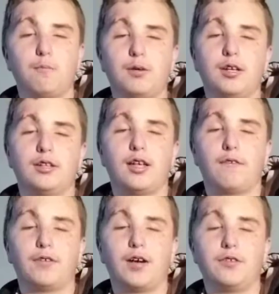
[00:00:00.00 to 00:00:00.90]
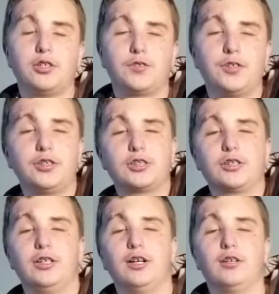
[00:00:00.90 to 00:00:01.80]
put that 5-inch viewing
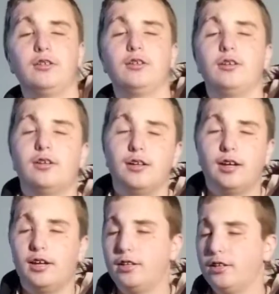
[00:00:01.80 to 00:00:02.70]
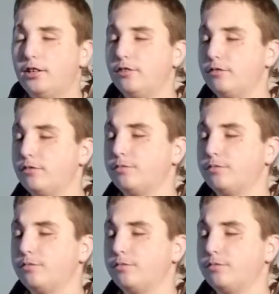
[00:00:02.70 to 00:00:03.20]
screen on, and then